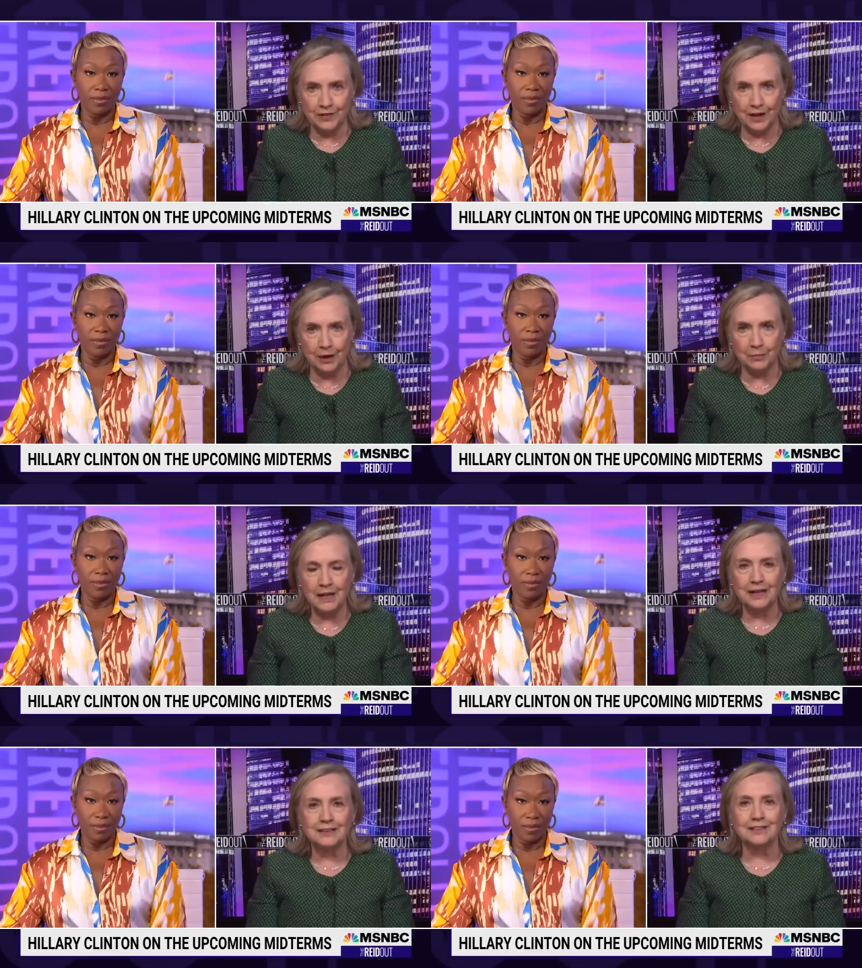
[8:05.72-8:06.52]
Speaker 1: them
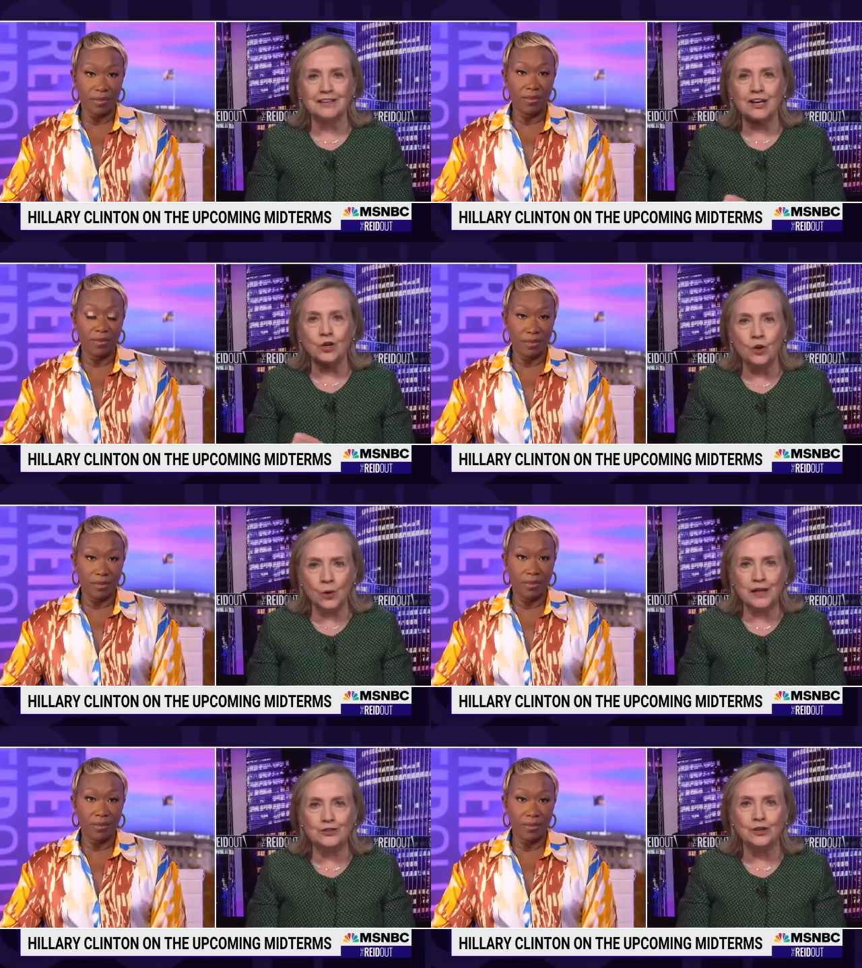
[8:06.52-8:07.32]
that they are
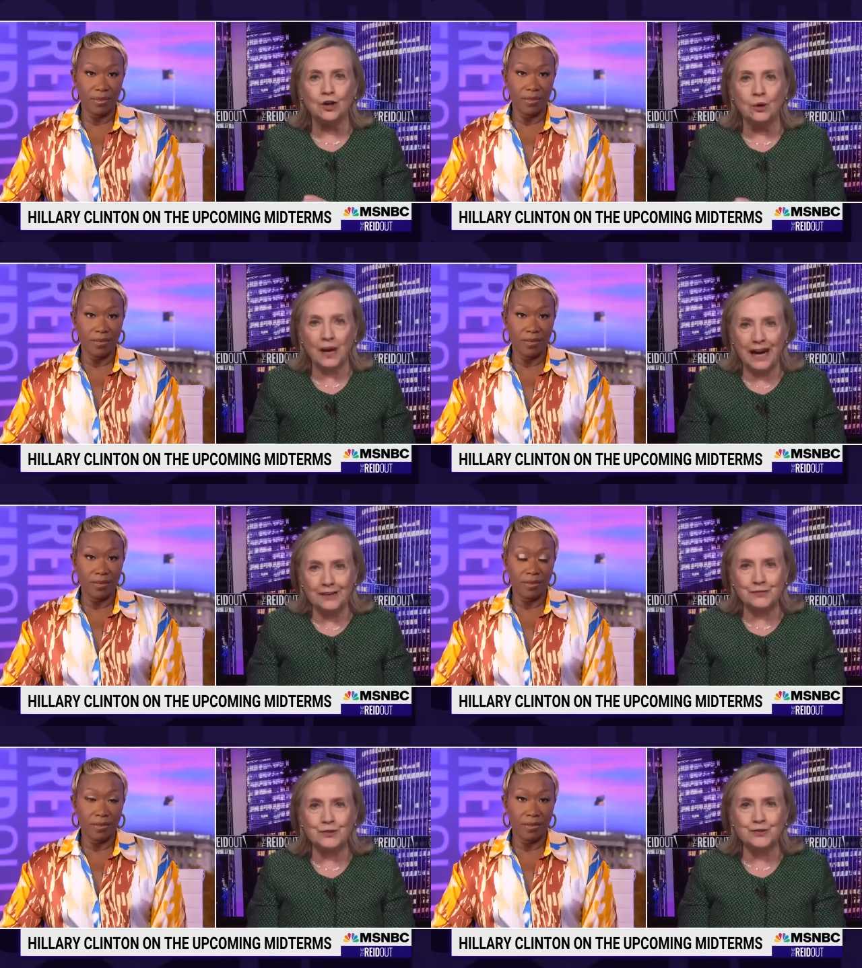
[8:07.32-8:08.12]
going to go
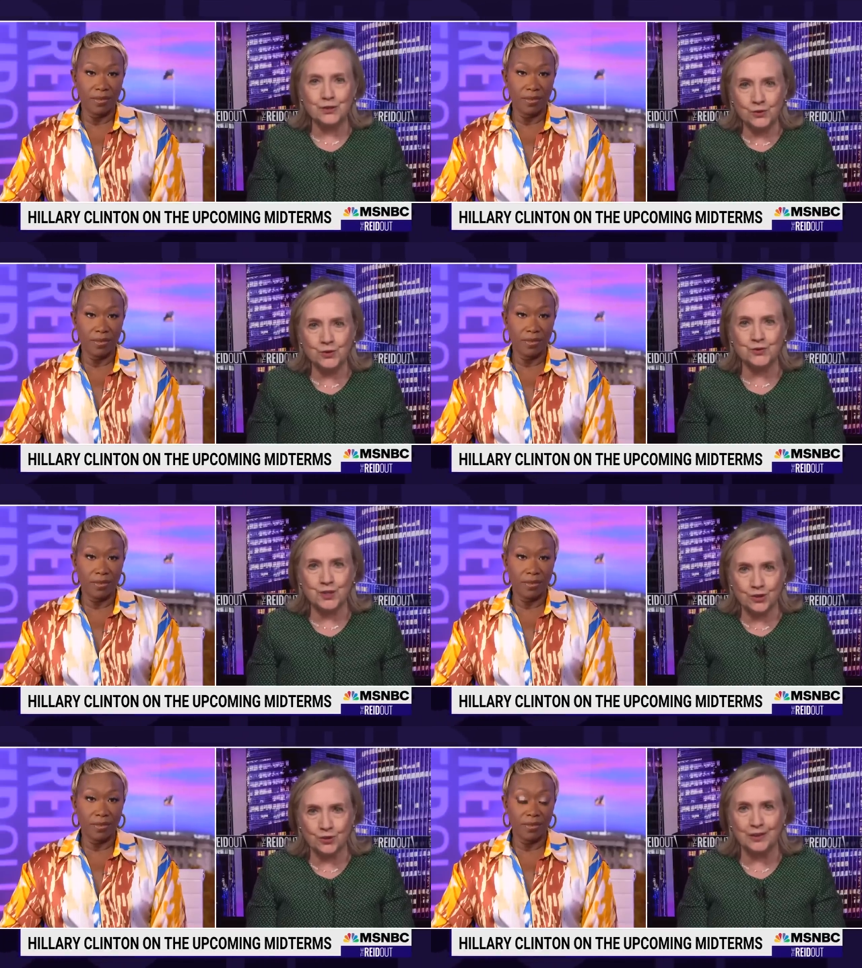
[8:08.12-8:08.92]
after Social
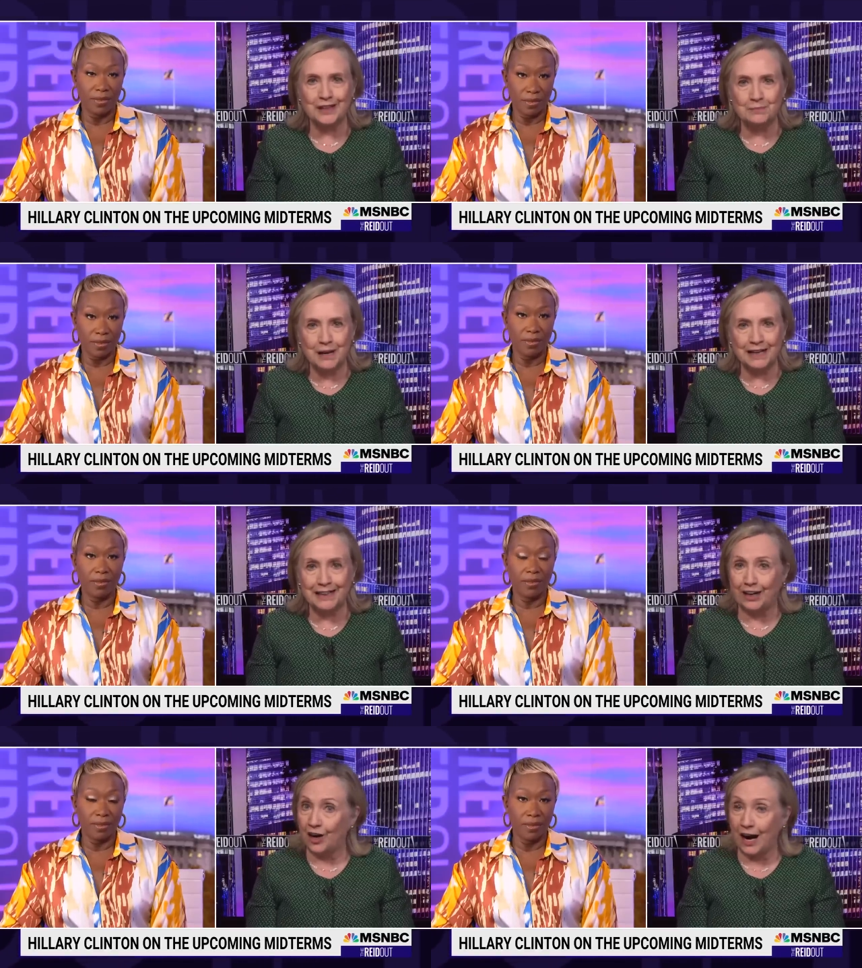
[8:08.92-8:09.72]
Security and
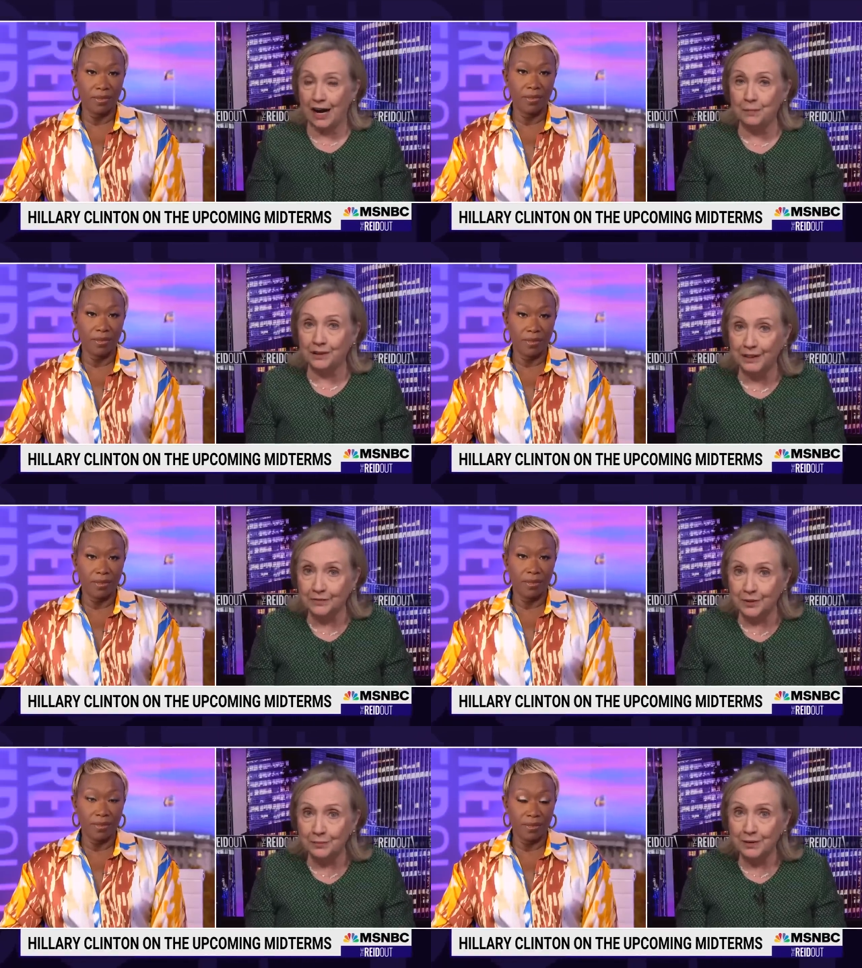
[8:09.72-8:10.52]
Medicare? I believe
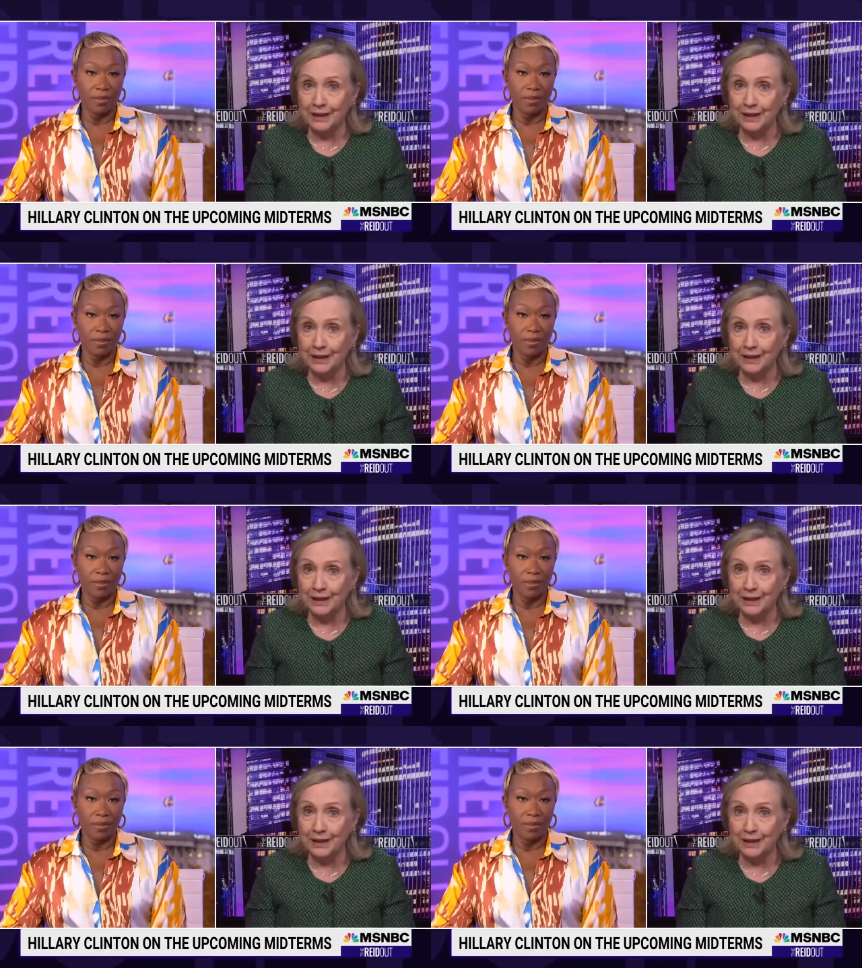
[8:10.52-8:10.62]
them.